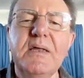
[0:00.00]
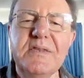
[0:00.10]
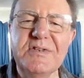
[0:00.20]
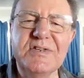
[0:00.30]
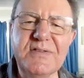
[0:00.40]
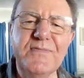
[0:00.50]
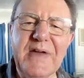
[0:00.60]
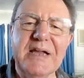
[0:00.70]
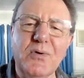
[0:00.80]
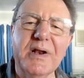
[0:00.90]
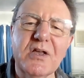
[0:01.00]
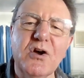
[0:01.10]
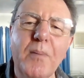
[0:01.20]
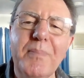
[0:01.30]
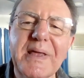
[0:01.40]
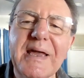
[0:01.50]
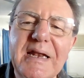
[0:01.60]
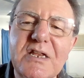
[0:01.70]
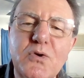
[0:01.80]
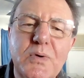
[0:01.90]
This is in fact quite a
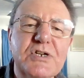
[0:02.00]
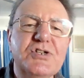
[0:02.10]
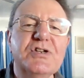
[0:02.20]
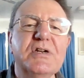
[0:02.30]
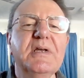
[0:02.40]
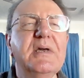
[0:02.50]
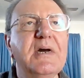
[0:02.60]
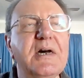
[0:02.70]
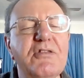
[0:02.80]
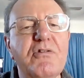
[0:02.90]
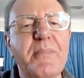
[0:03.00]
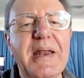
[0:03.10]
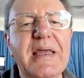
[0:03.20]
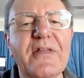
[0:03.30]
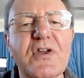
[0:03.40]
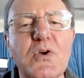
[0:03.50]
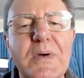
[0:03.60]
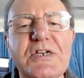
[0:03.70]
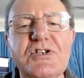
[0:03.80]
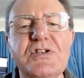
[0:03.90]
complicated question, and there are many other
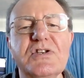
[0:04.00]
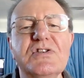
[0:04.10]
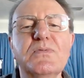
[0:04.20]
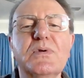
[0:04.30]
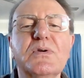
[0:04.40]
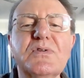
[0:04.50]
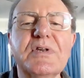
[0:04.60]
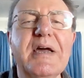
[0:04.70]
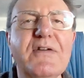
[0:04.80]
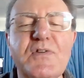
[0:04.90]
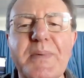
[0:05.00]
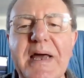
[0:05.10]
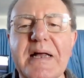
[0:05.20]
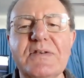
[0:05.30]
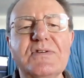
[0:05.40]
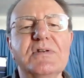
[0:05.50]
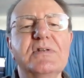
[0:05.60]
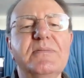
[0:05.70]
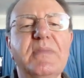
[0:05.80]
questions that would also have to be answered.